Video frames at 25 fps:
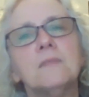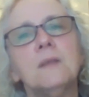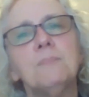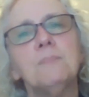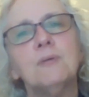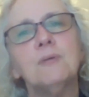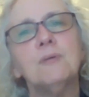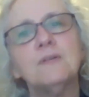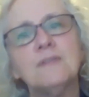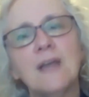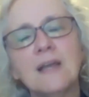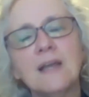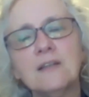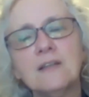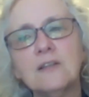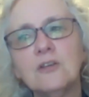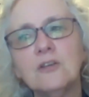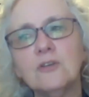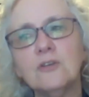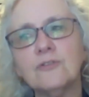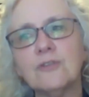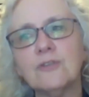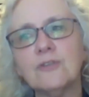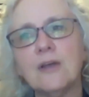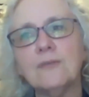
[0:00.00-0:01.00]
Protecting
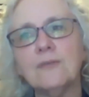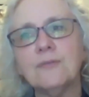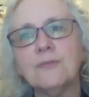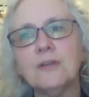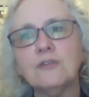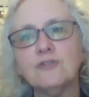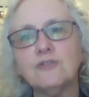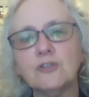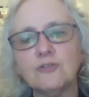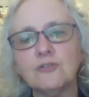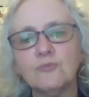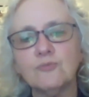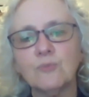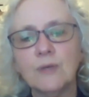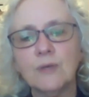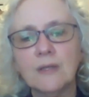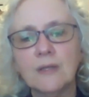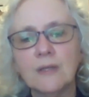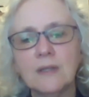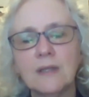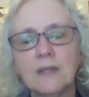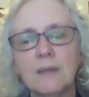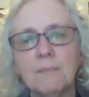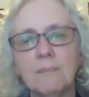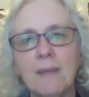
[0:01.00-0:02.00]
yourself is just
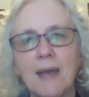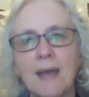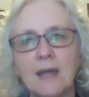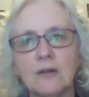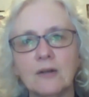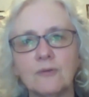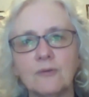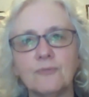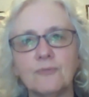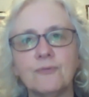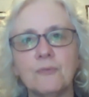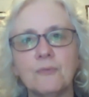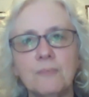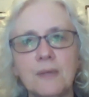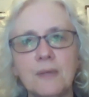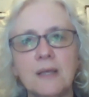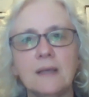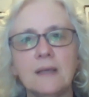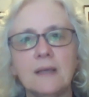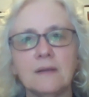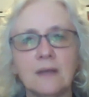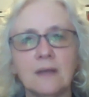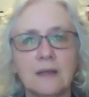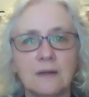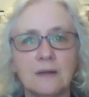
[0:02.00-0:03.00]
really a matter, for me,
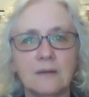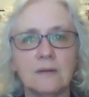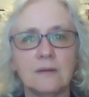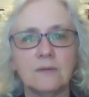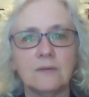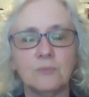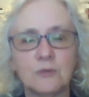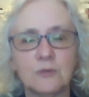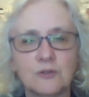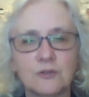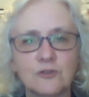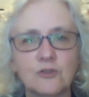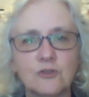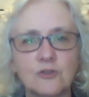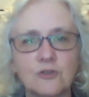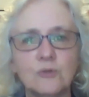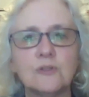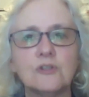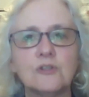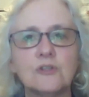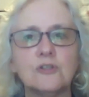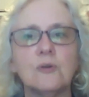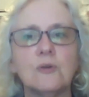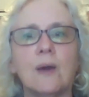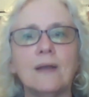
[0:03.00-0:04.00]
again, with
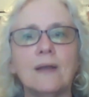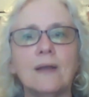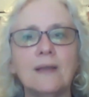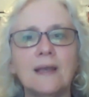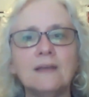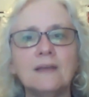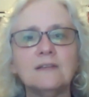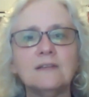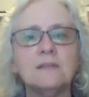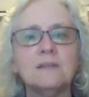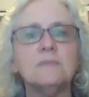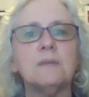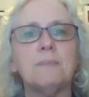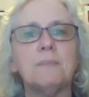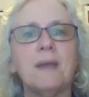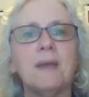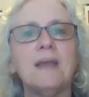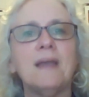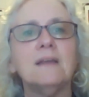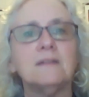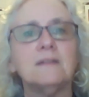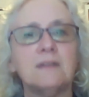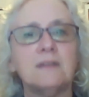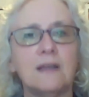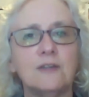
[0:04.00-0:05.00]
students too. I ask them to
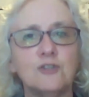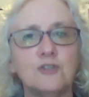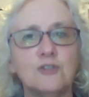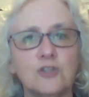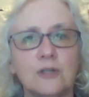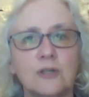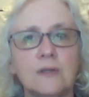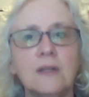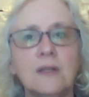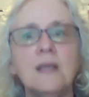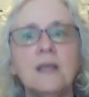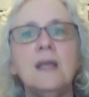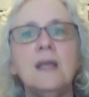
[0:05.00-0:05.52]
pay attention.